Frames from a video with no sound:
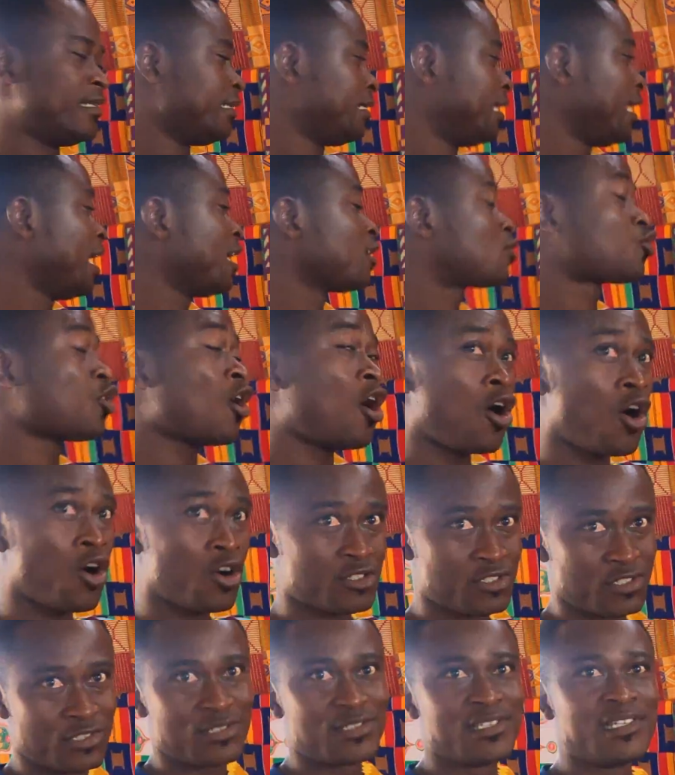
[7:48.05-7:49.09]
they
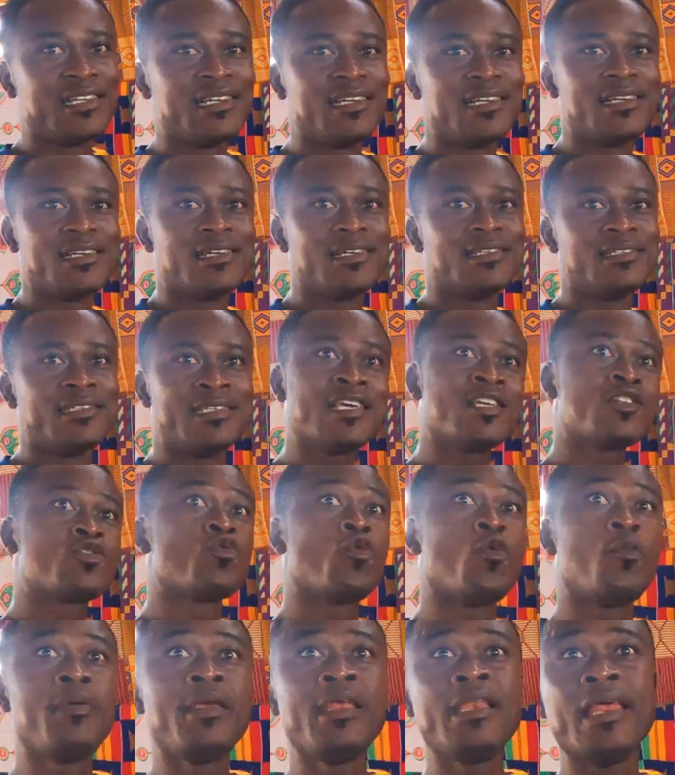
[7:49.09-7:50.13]
thought this
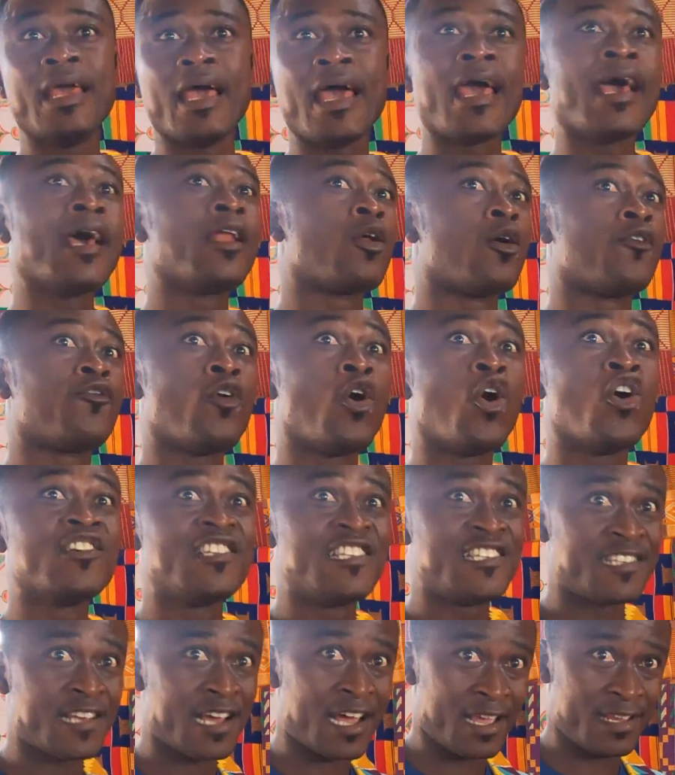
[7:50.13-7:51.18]
would be the end of all
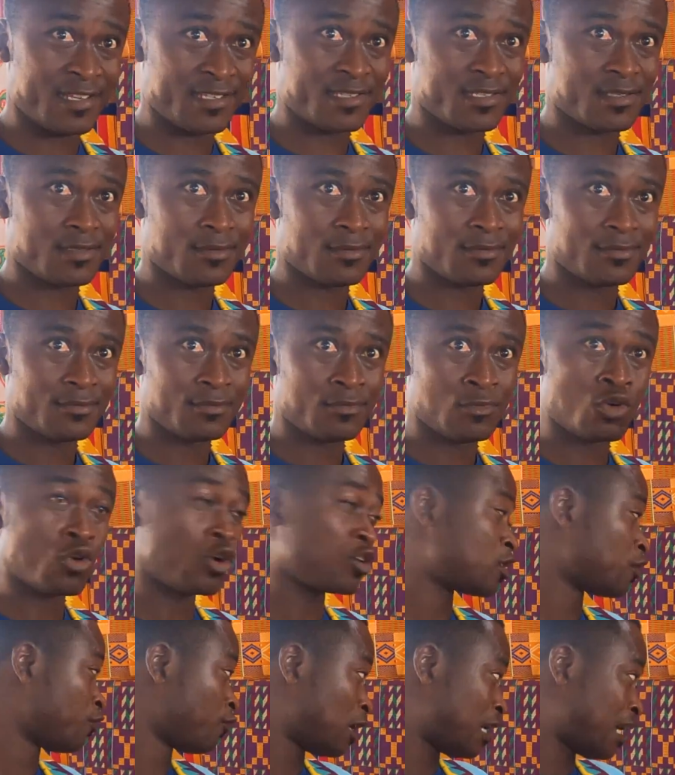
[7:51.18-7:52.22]
designs,
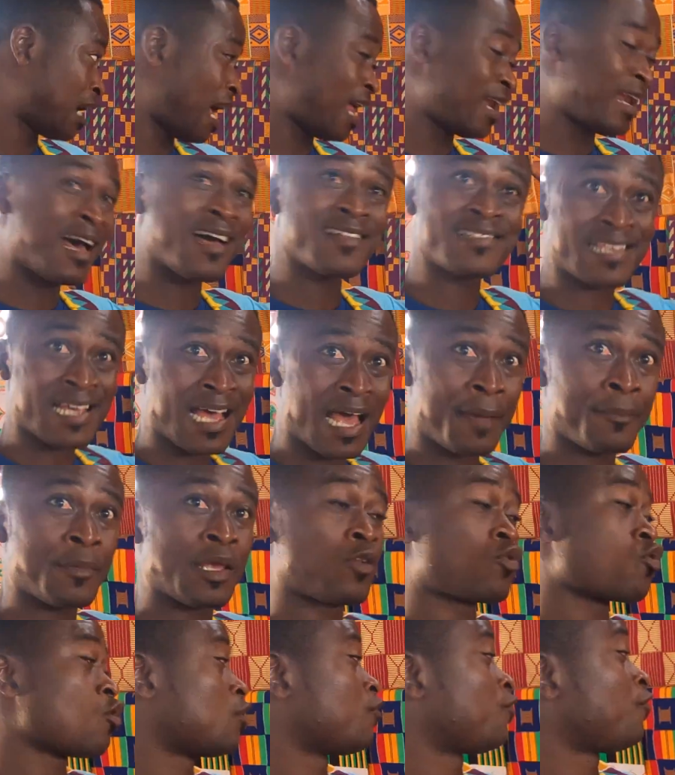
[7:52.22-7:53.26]
because at that time
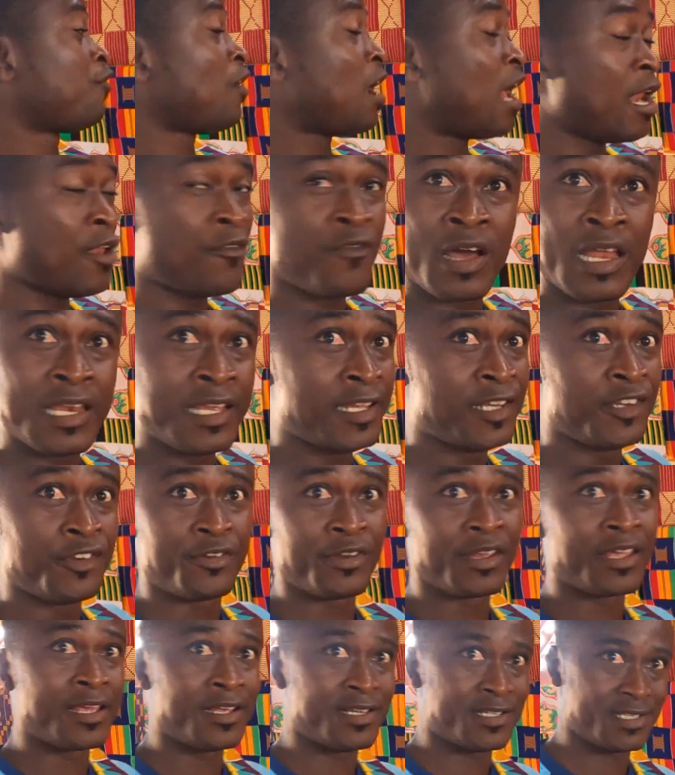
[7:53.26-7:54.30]
it was very, very
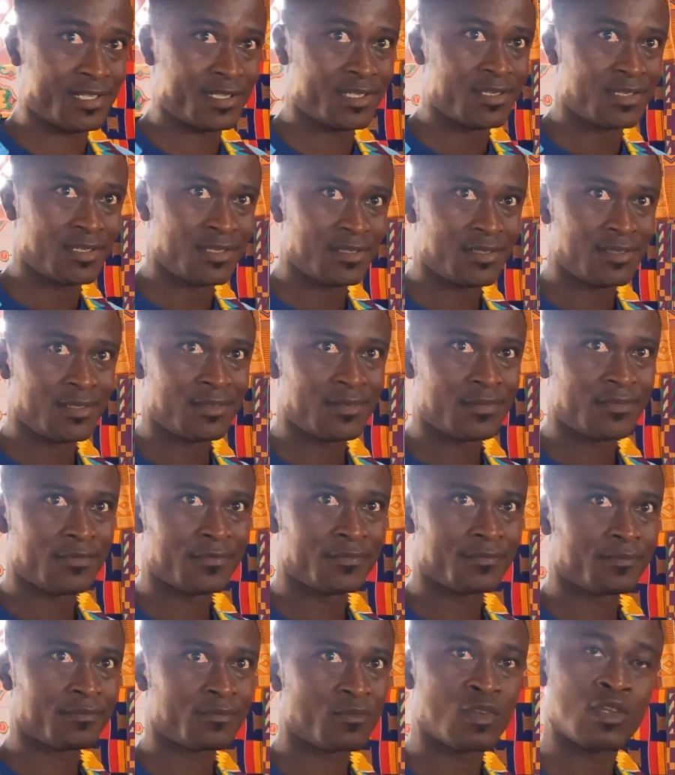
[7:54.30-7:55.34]
intricate
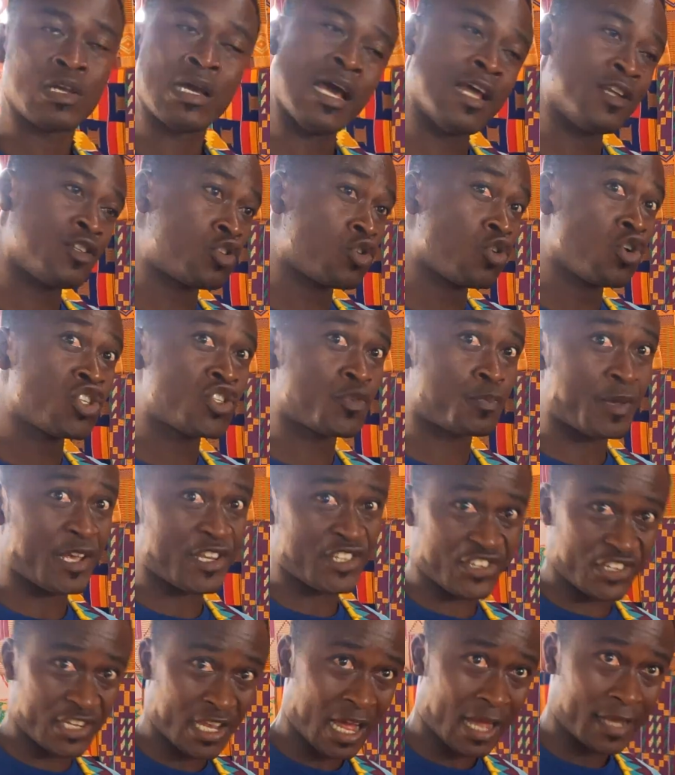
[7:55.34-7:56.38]
and so
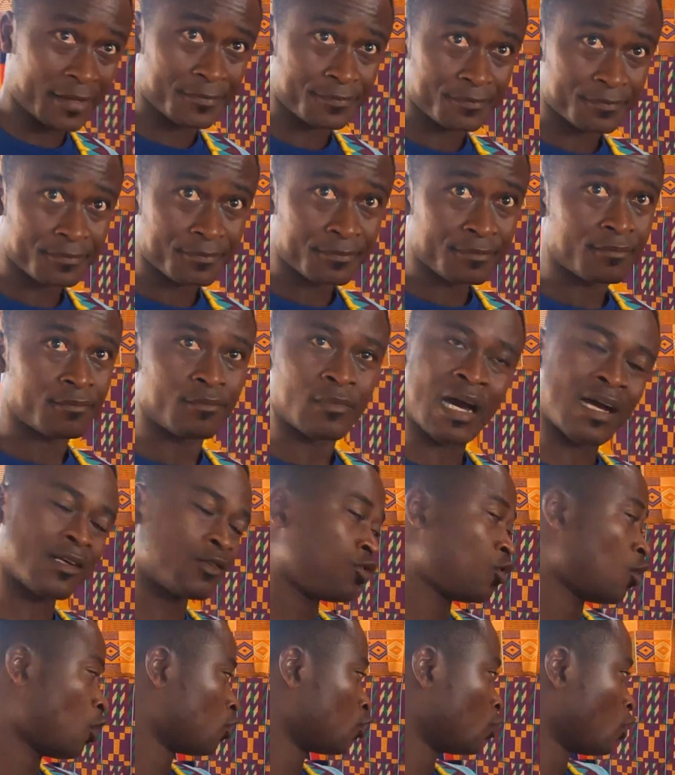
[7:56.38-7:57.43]
special. At
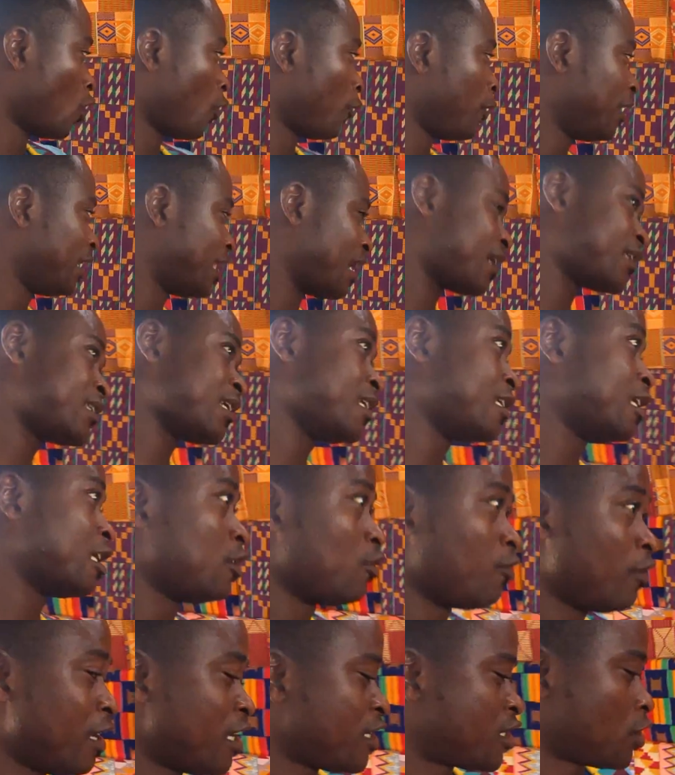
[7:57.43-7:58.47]
not knowing that a
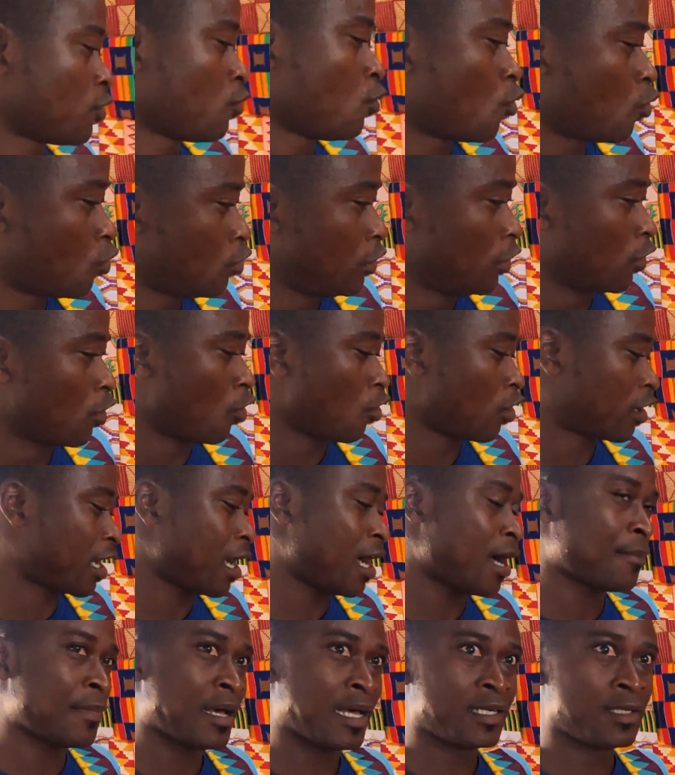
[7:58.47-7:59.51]
generation will, you know,
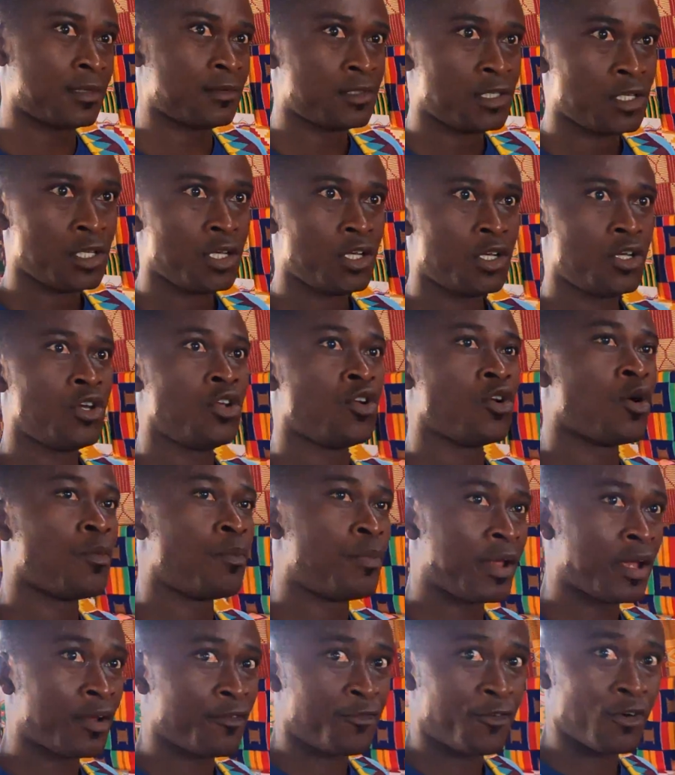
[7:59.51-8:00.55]
come and, you know,
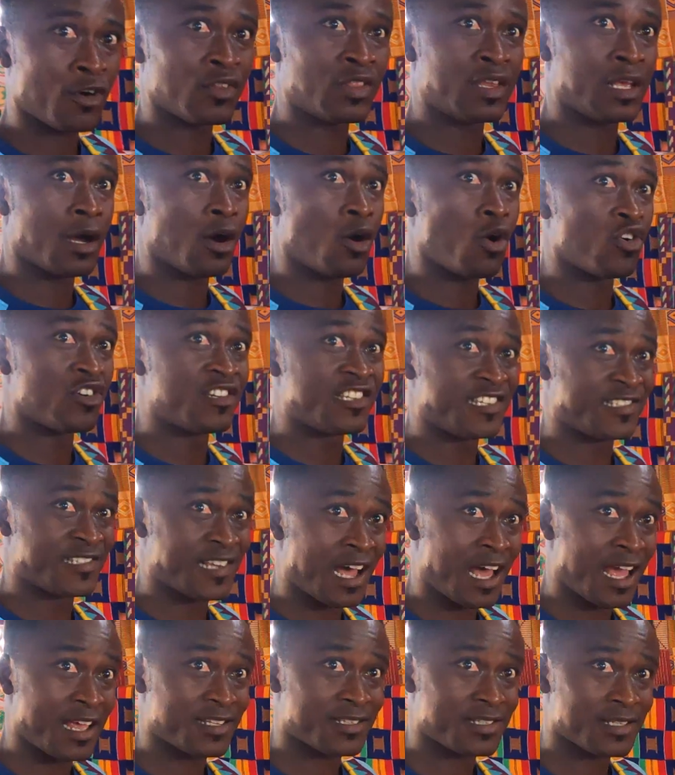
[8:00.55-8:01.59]
bring forth their own
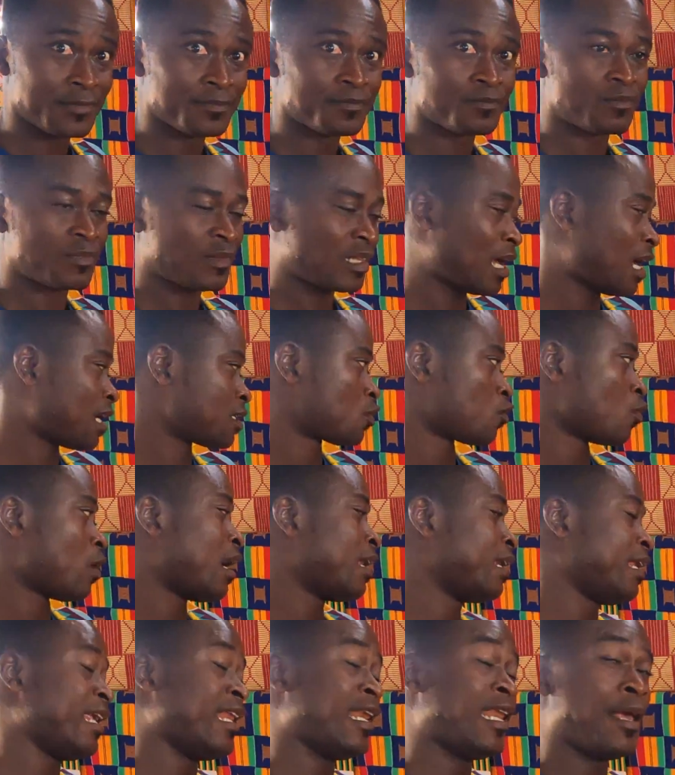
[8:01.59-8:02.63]
designs. That's
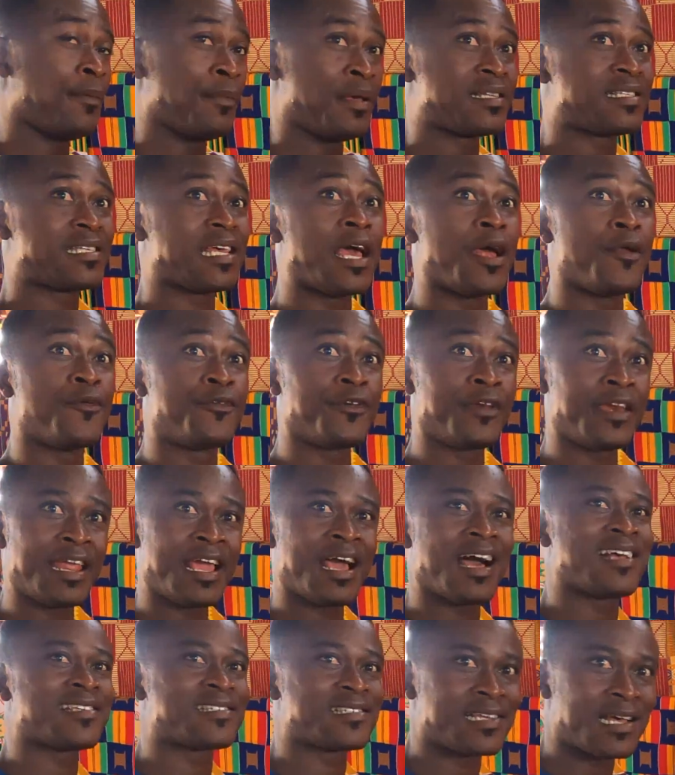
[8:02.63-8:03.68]
why they name it
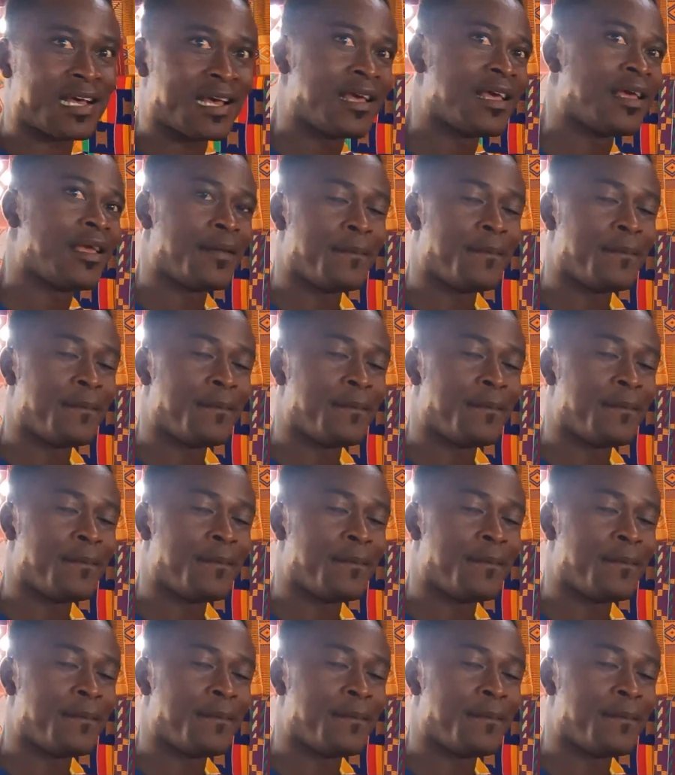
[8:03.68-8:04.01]
Edrene Asa,